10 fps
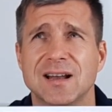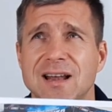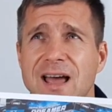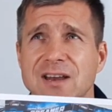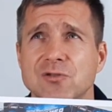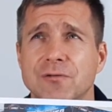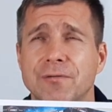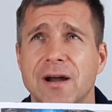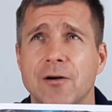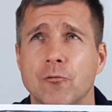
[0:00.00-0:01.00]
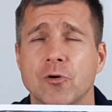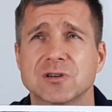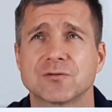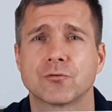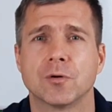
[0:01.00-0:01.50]
can light your
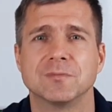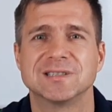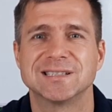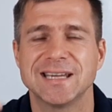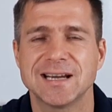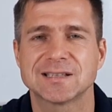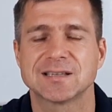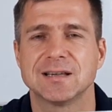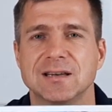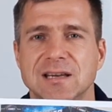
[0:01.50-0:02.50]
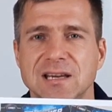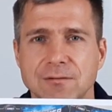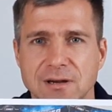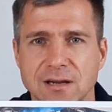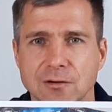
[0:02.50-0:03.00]
fireworks from 6 in the
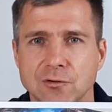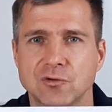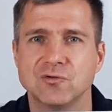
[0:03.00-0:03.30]
evening